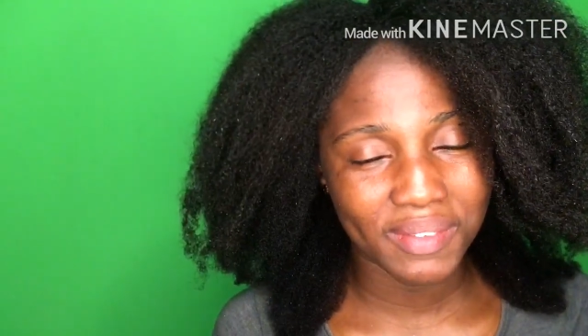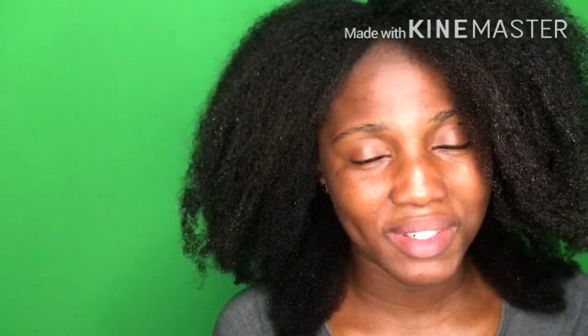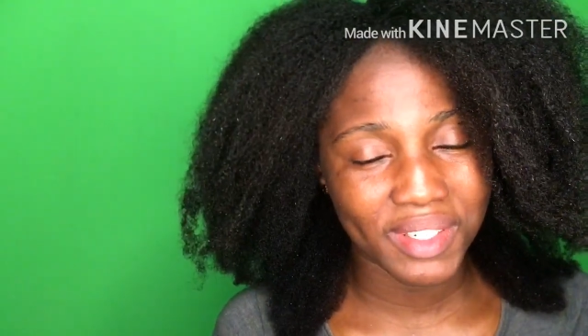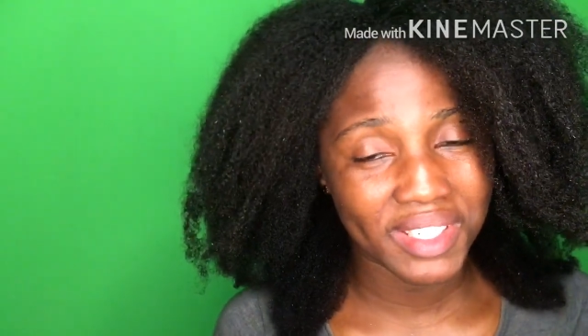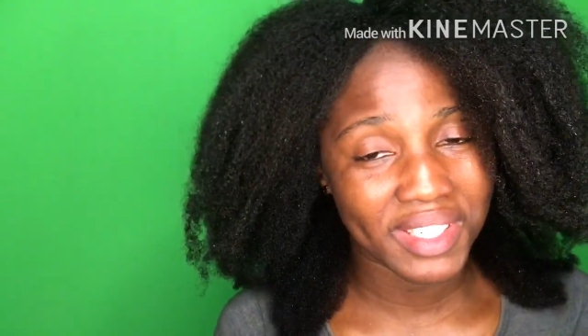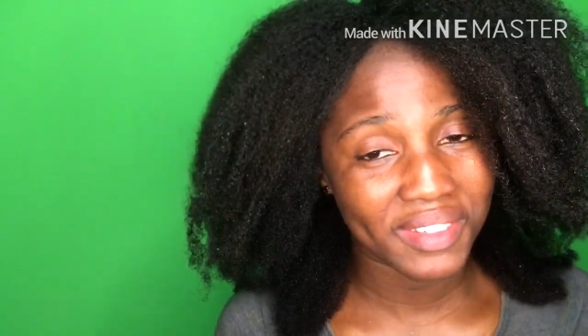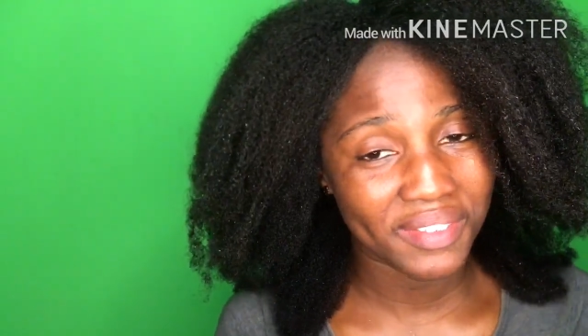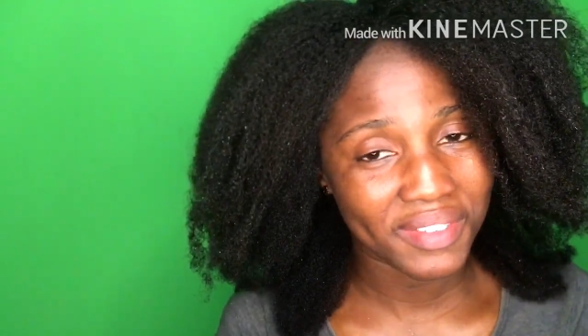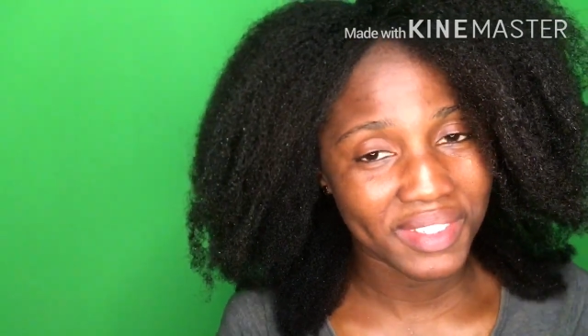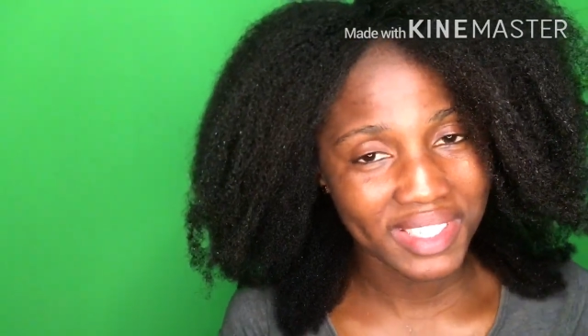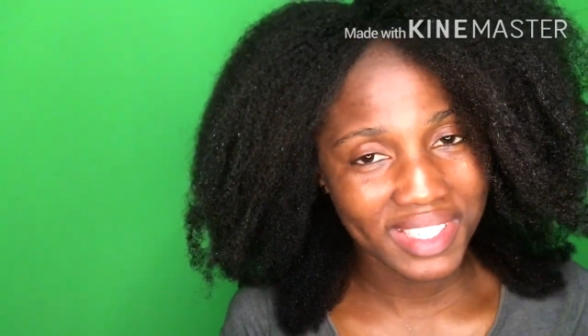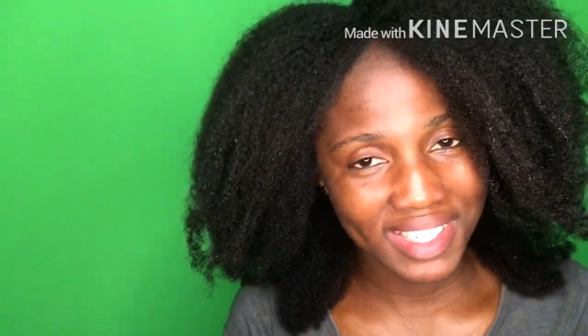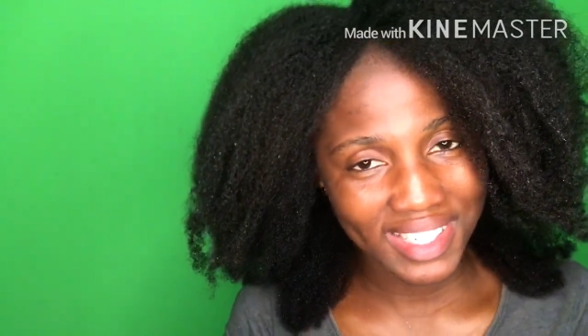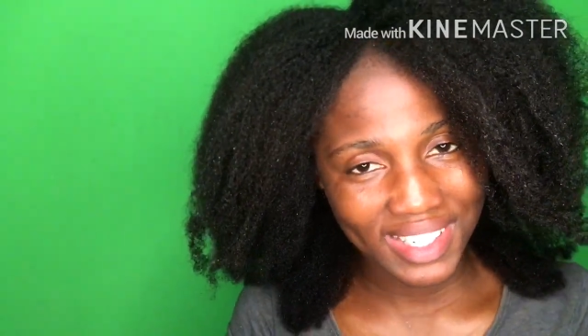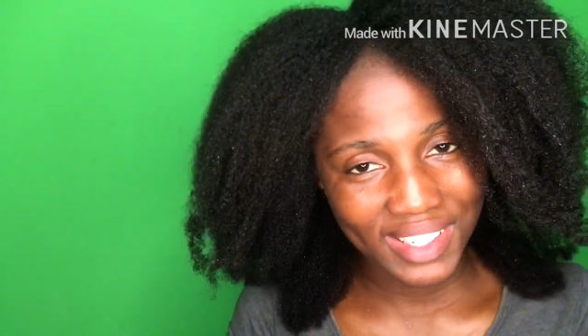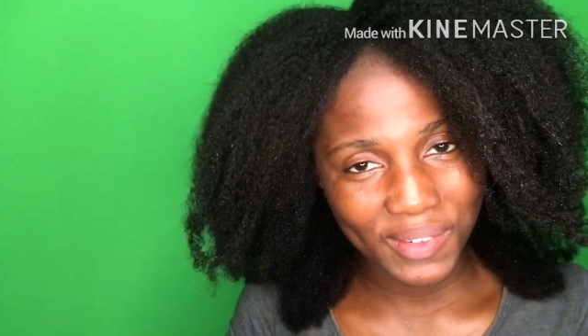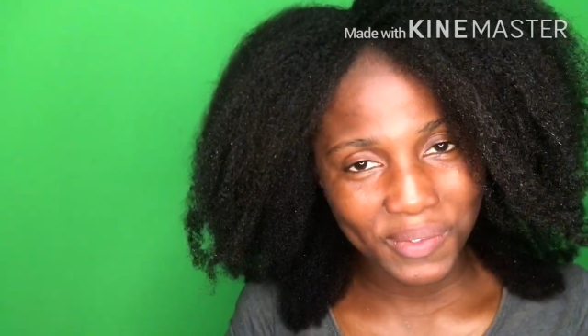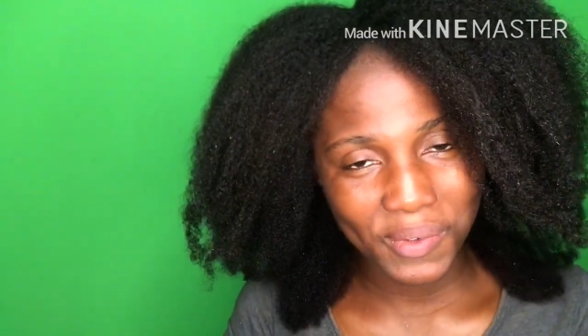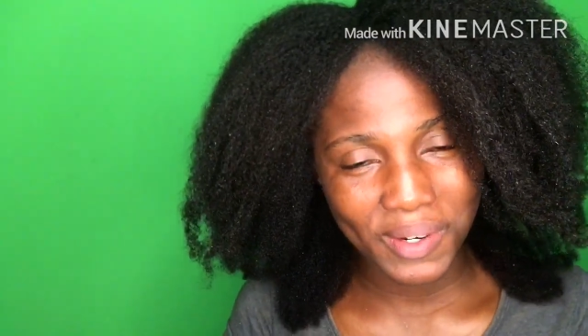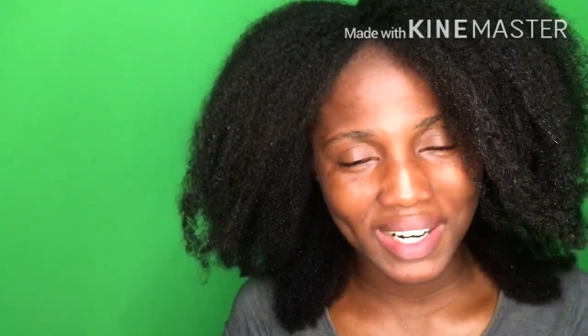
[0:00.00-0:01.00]
or if you
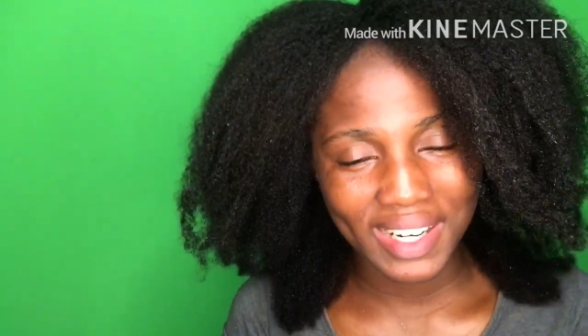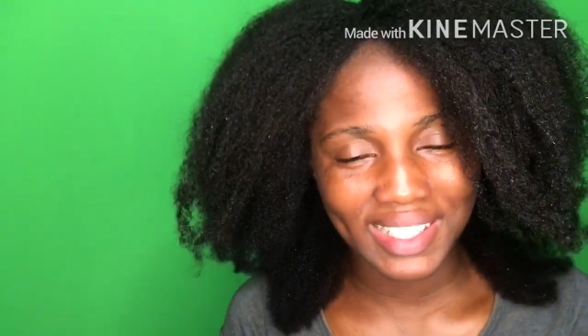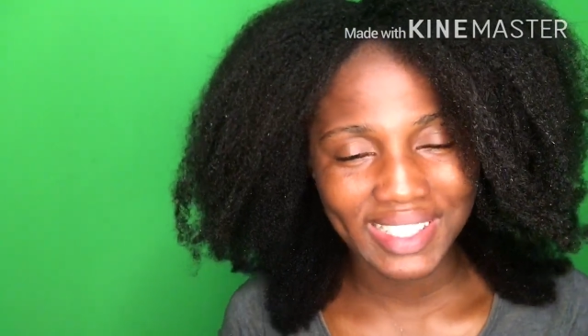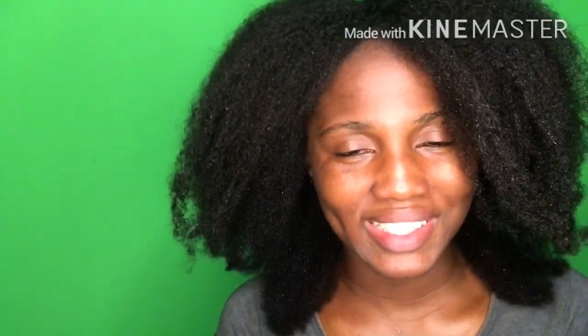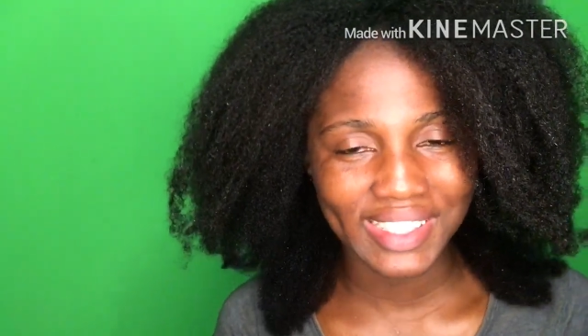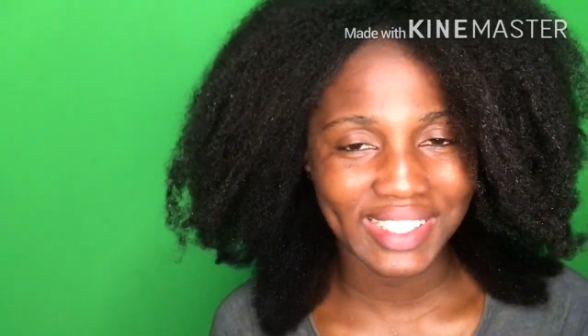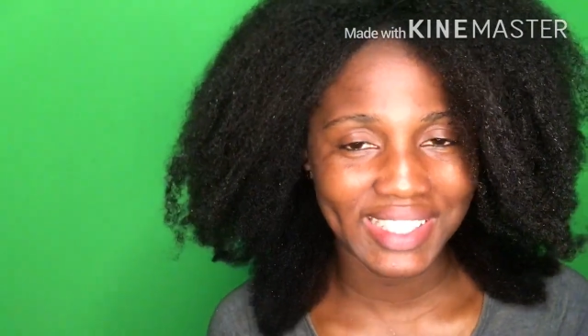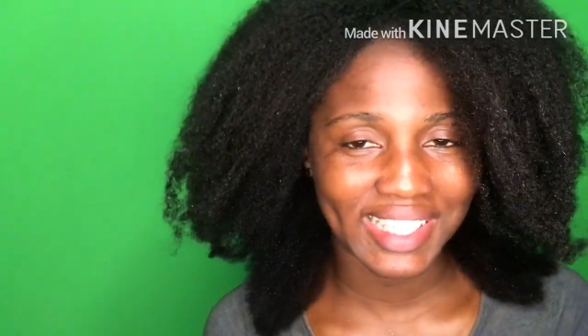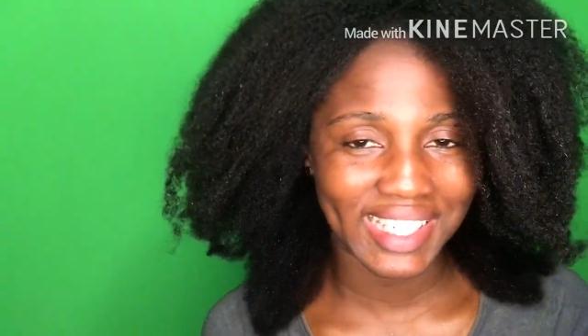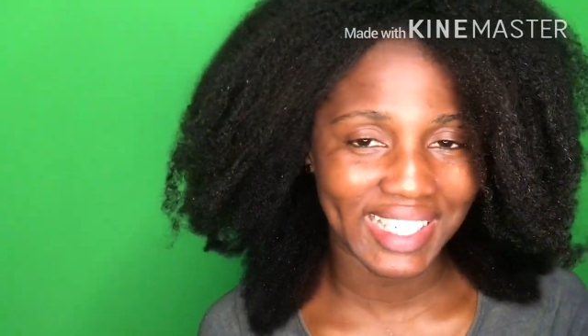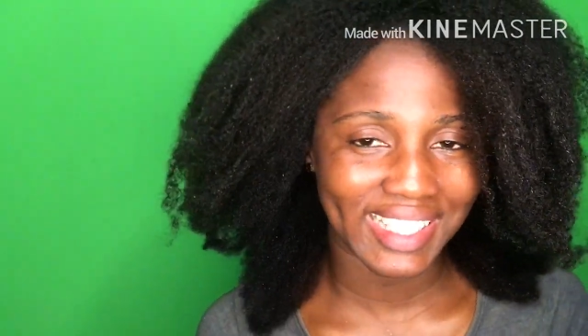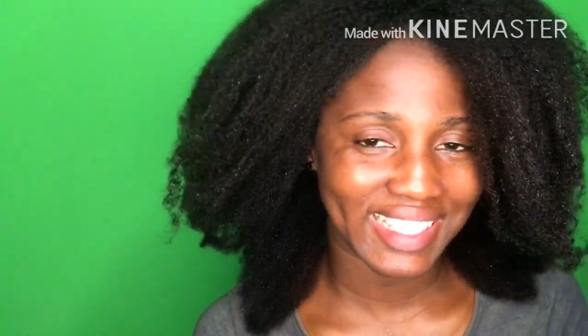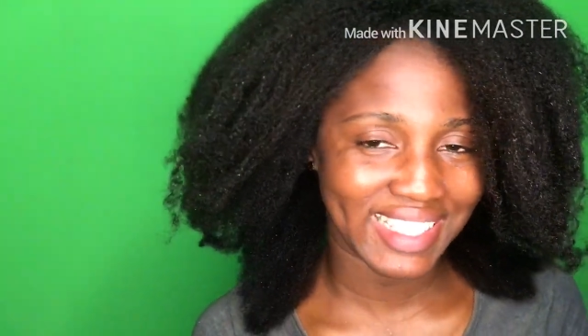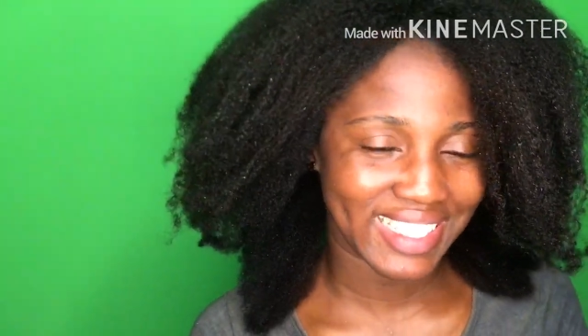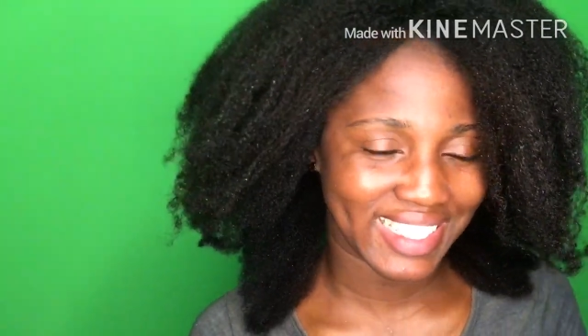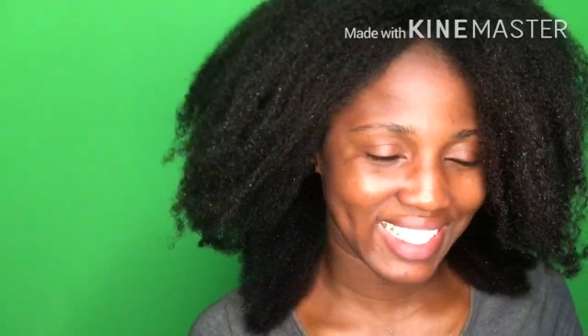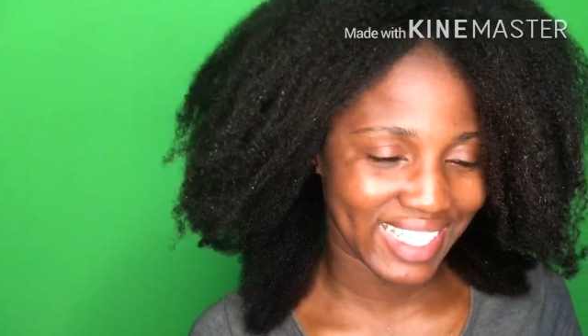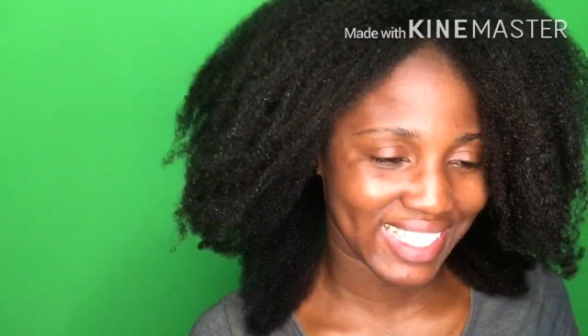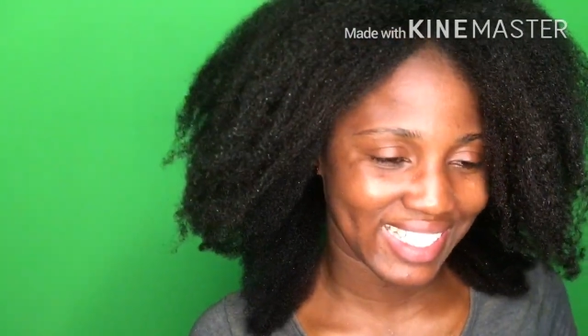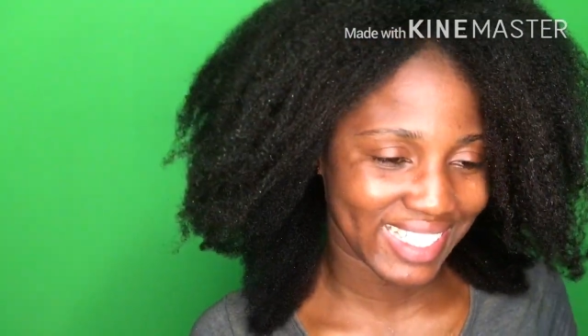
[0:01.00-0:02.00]
need one, you
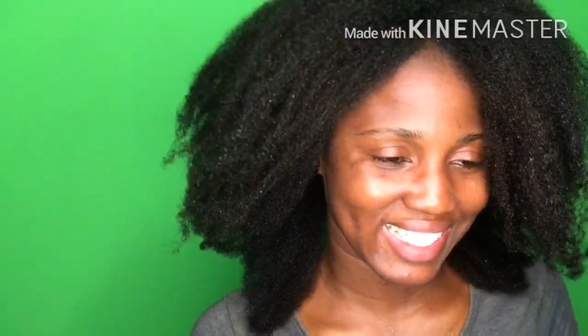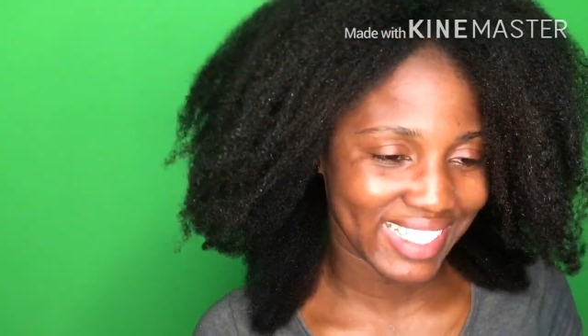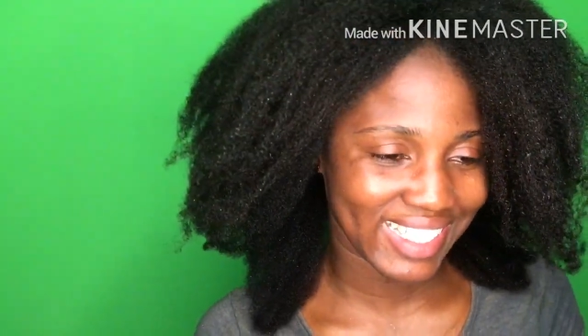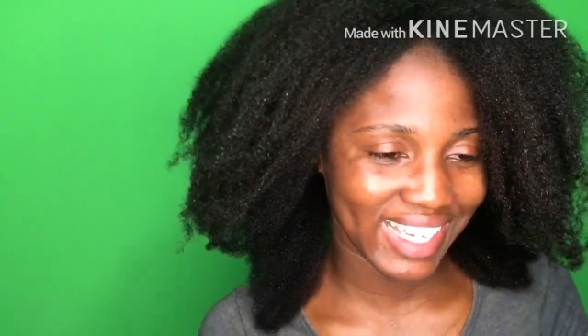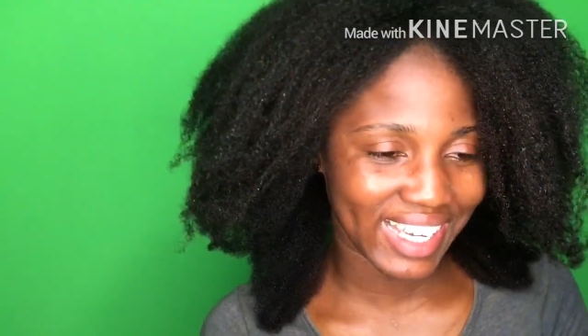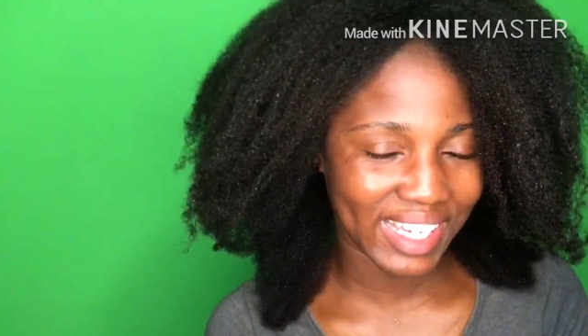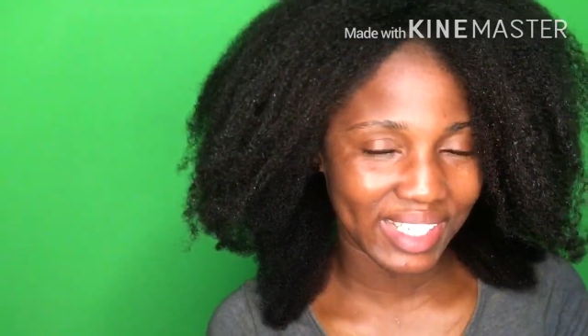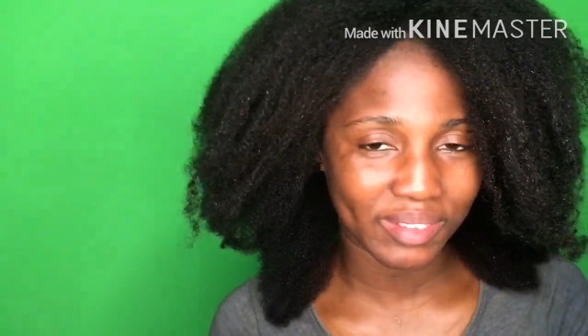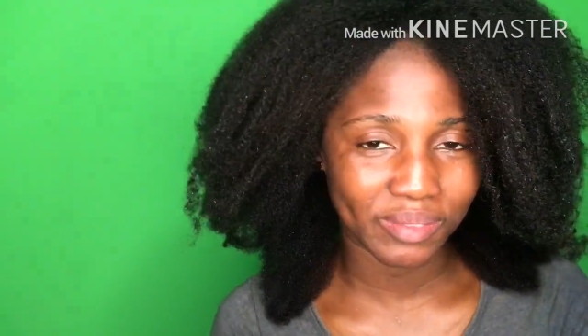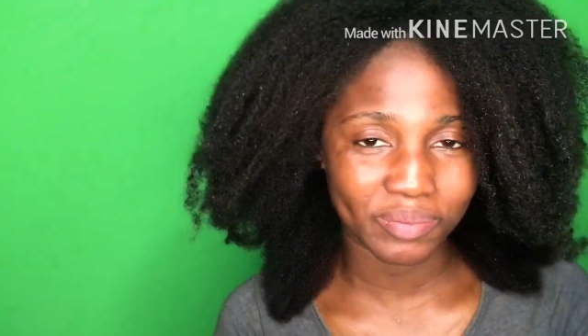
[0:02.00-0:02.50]
can just